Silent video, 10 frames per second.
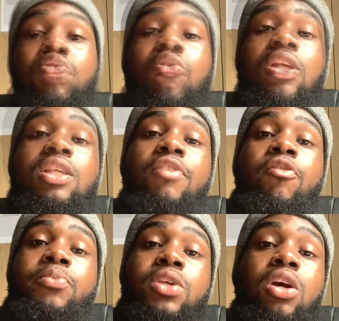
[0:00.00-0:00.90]
so they said
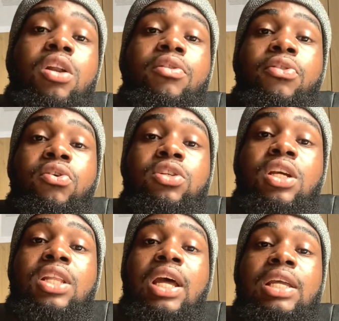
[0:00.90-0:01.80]
from second and third
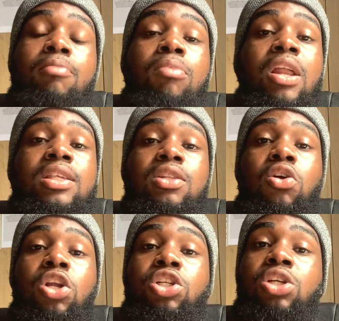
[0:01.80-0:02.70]
year that imbalance in
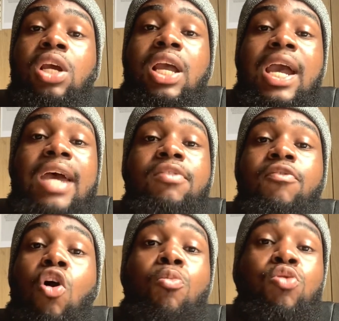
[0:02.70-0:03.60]
knowledge kind of
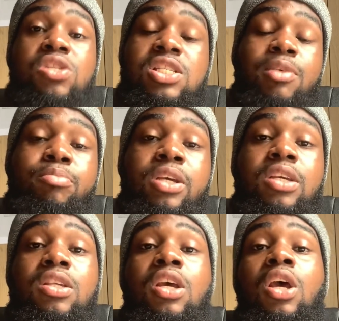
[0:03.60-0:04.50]
almost
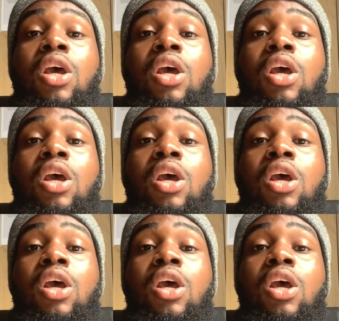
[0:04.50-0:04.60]
disappears.